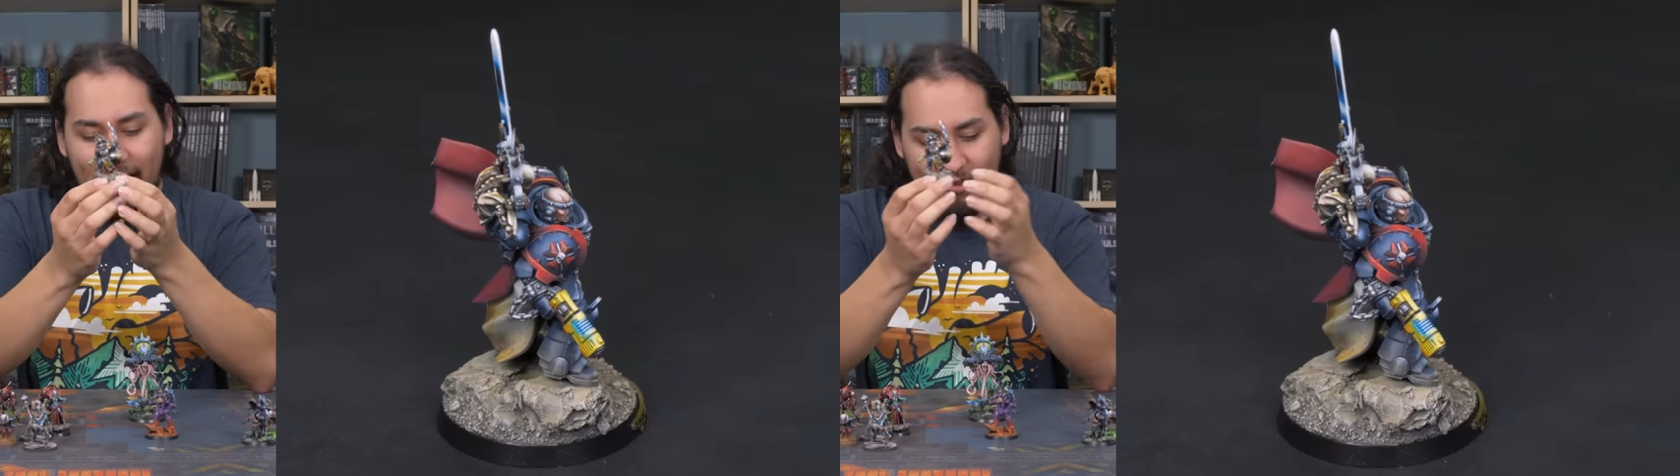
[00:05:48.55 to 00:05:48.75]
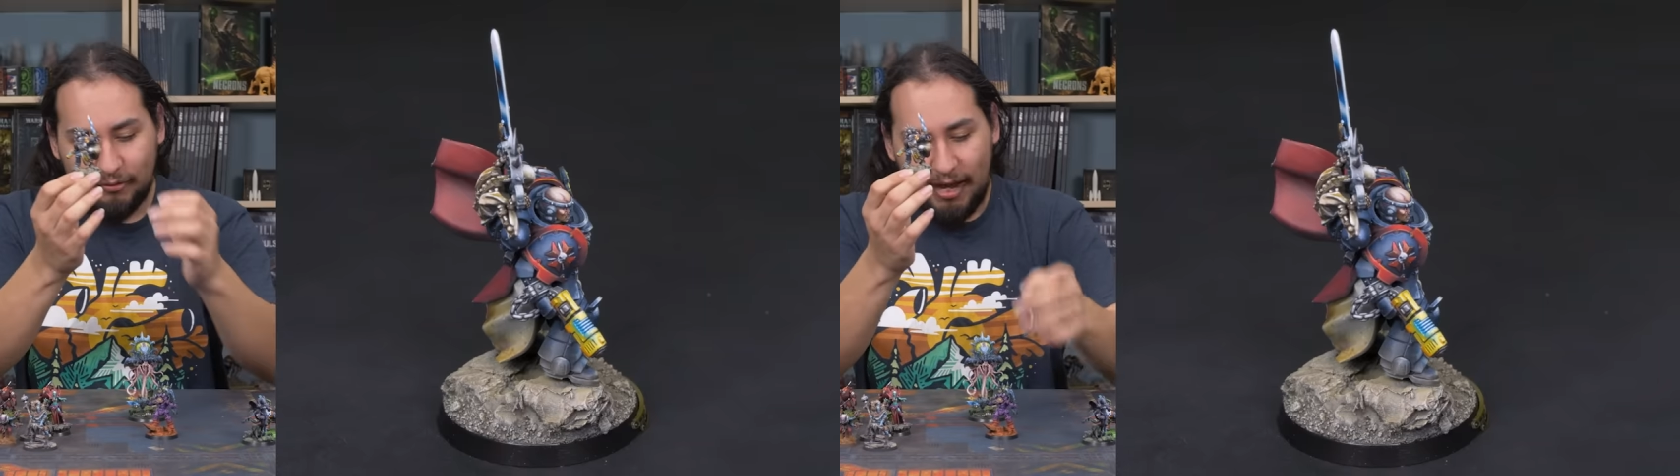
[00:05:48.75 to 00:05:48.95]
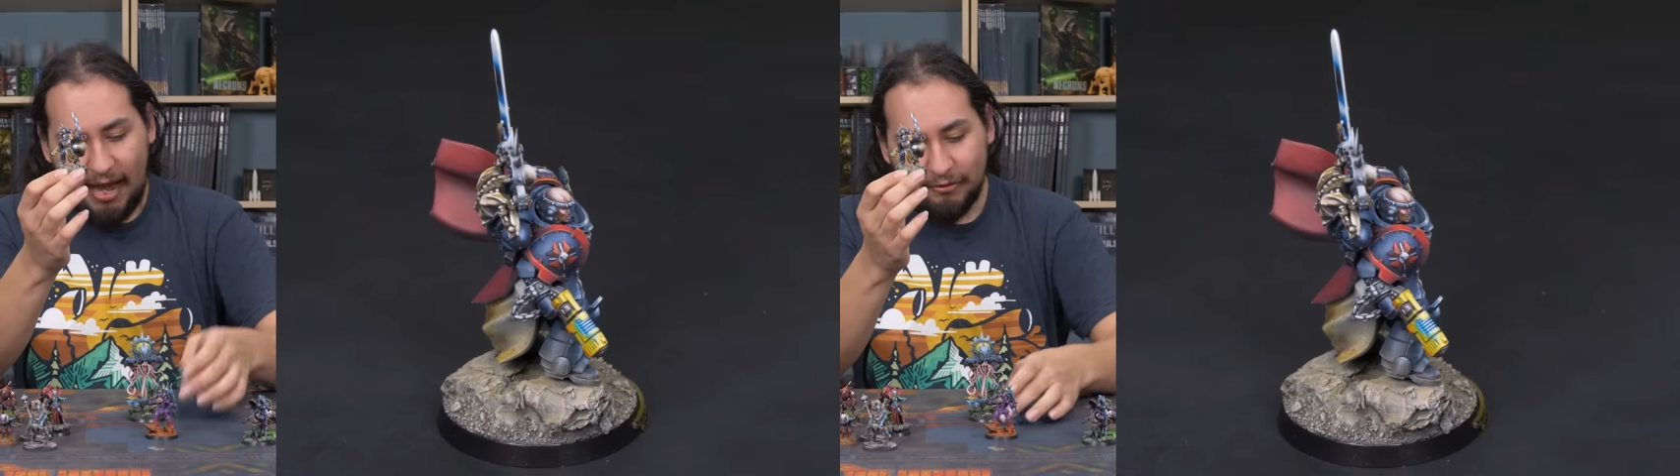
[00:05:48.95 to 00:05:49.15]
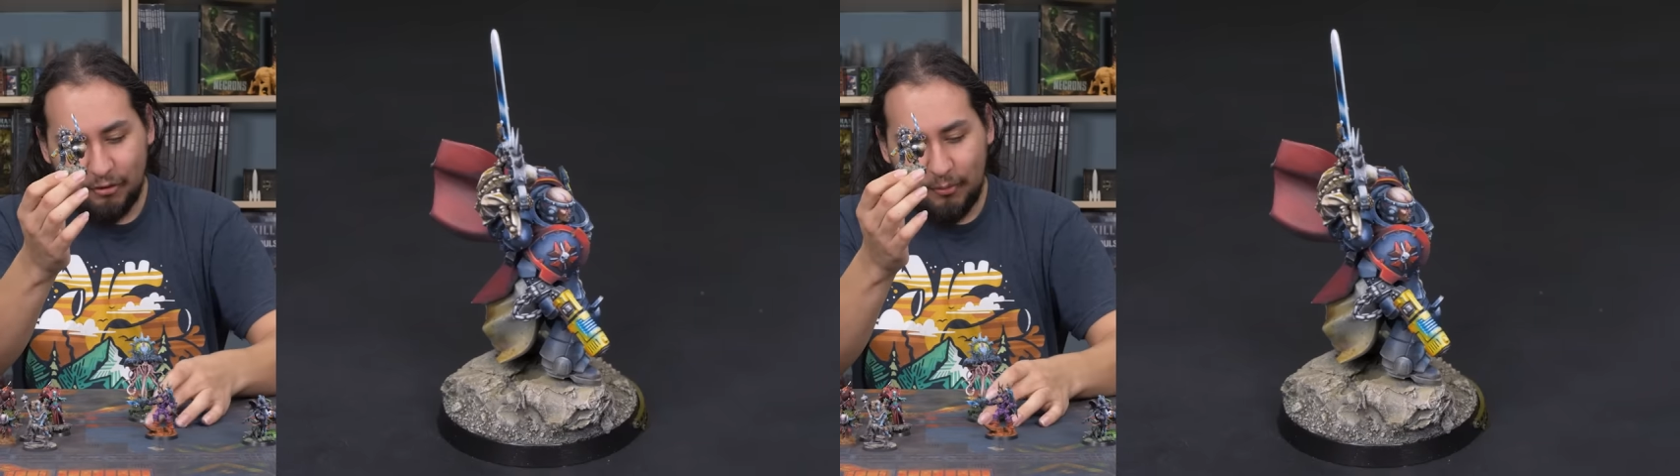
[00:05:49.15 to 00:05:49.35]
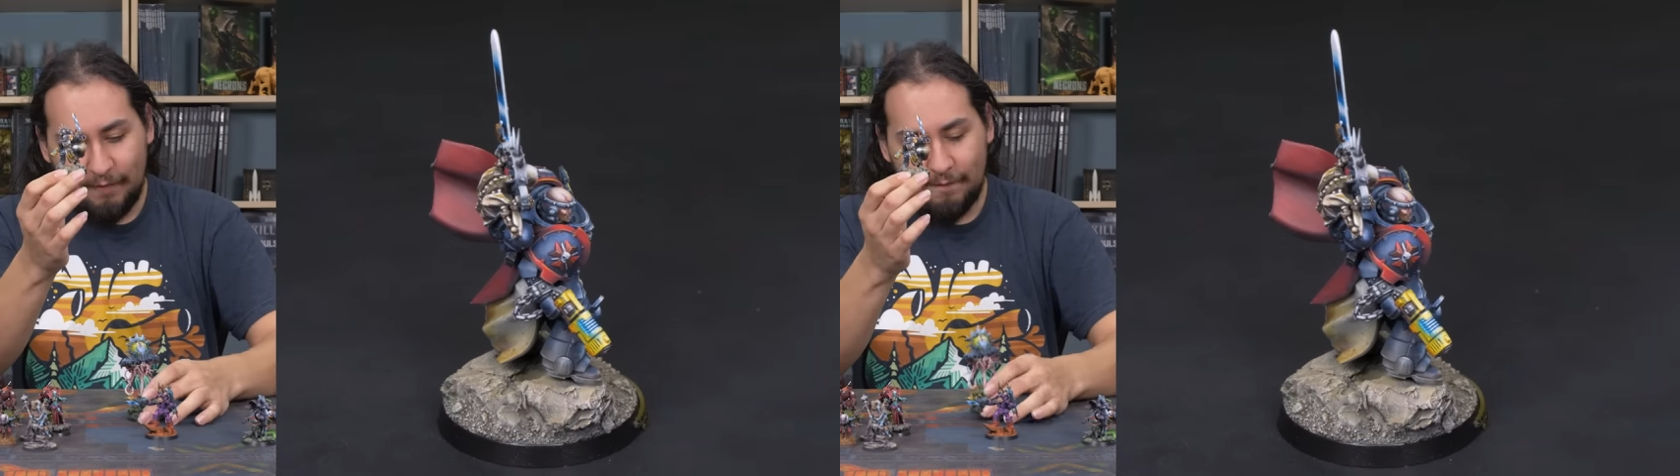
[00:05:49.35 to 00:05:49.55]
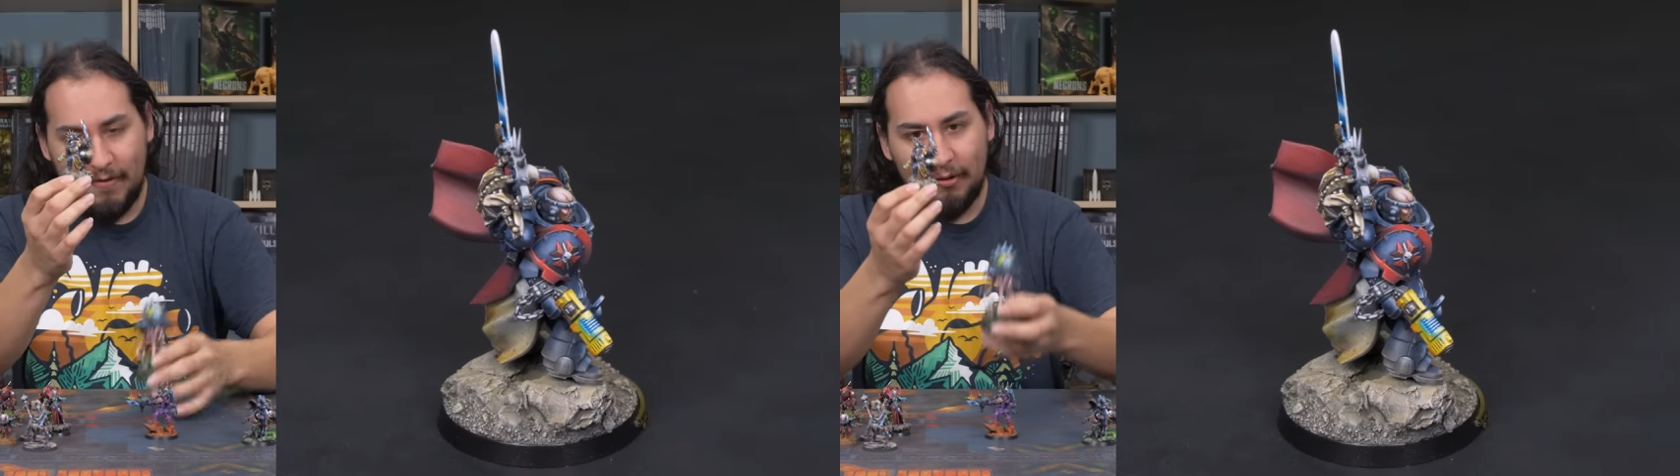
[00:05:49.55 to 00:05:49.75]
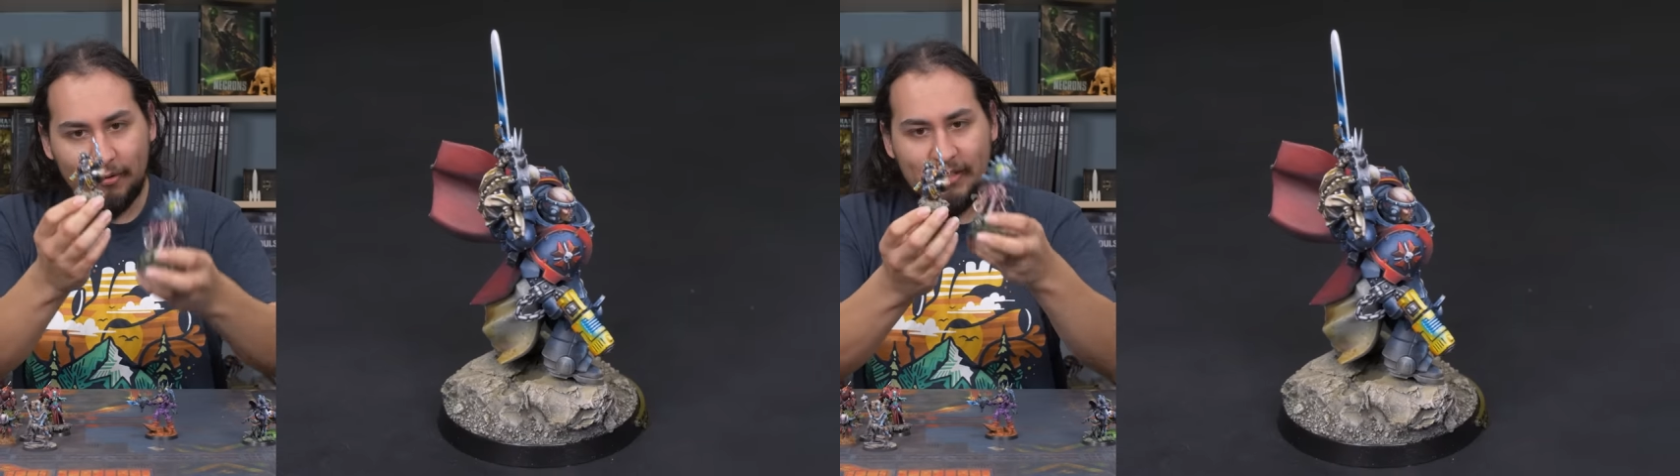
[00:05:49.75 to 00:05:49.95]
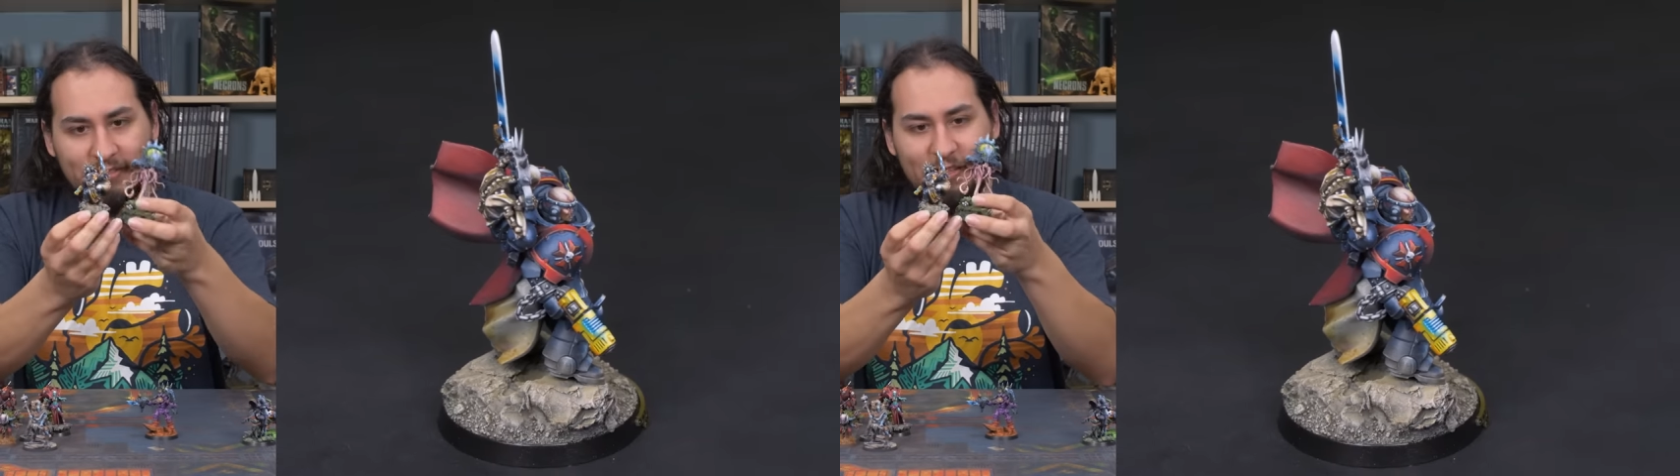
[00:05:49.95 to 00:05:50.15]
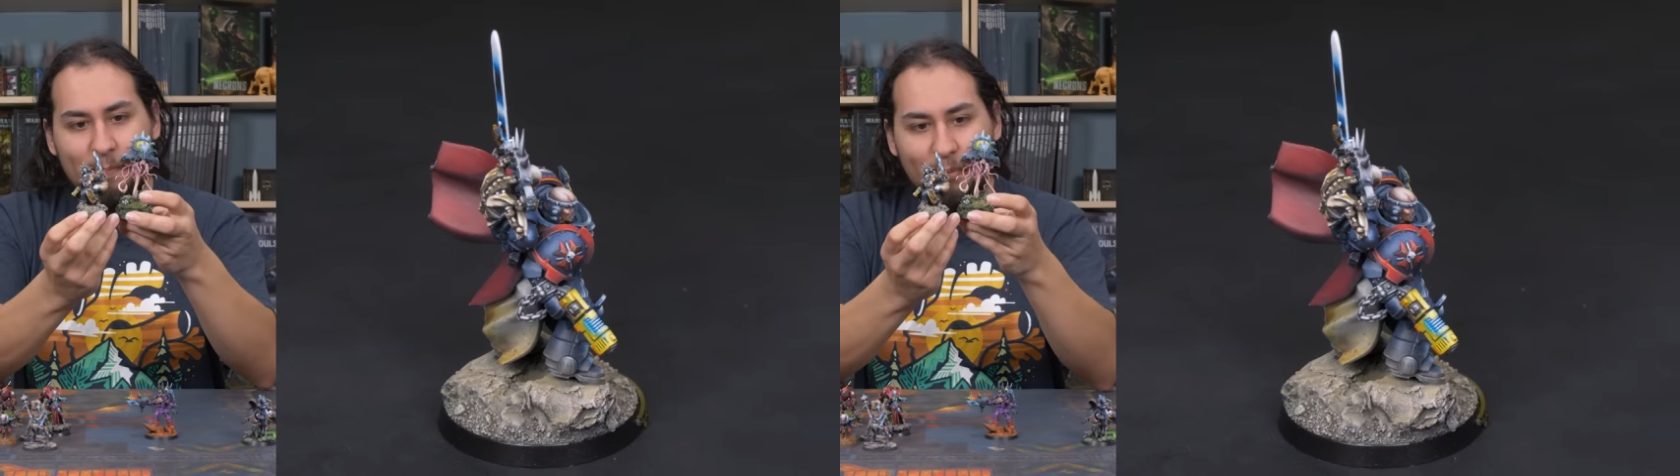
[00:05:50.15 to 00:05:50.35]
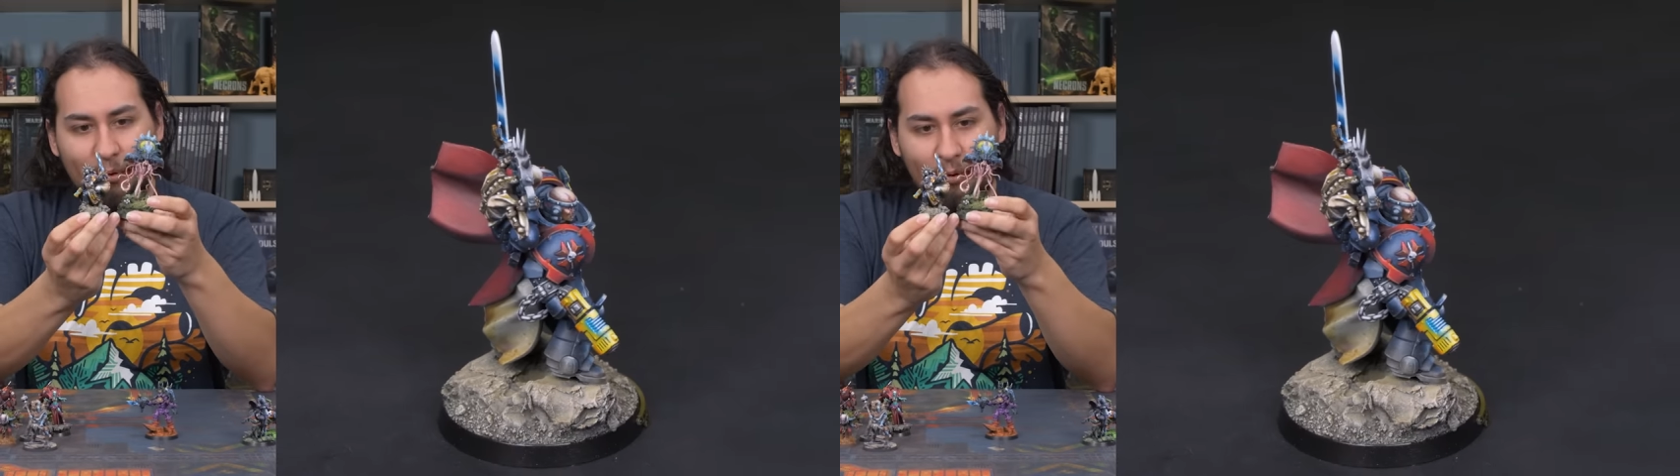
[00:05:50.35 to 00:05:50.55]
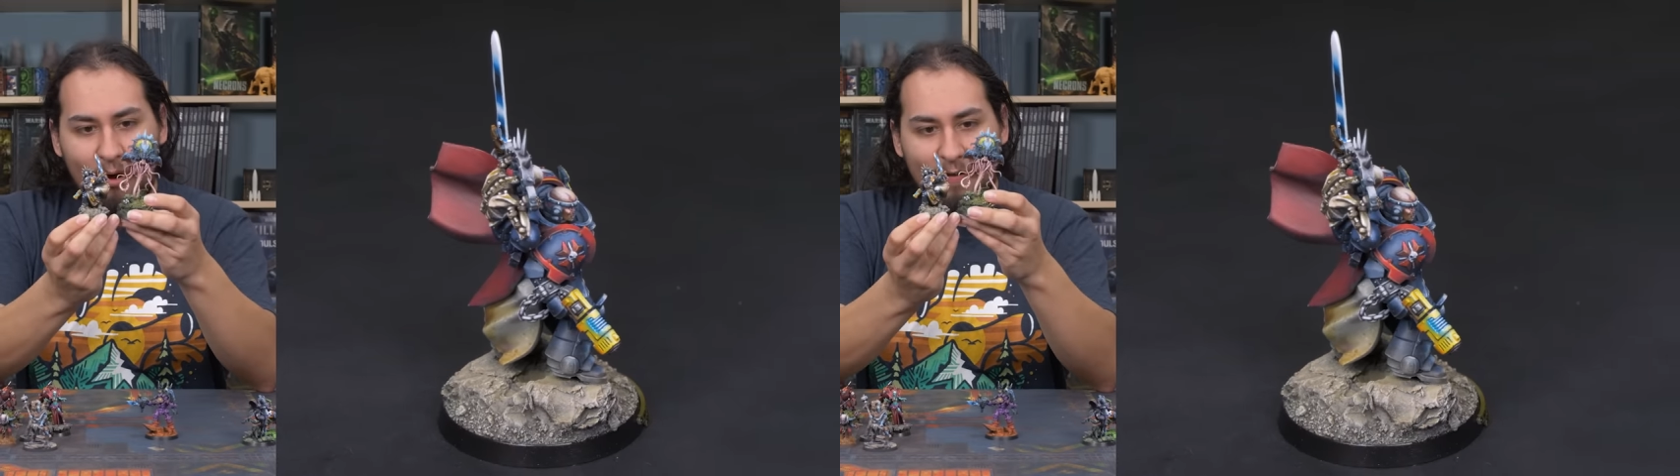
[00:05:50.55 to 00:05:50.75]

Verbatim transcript: And so I actually went fairly simple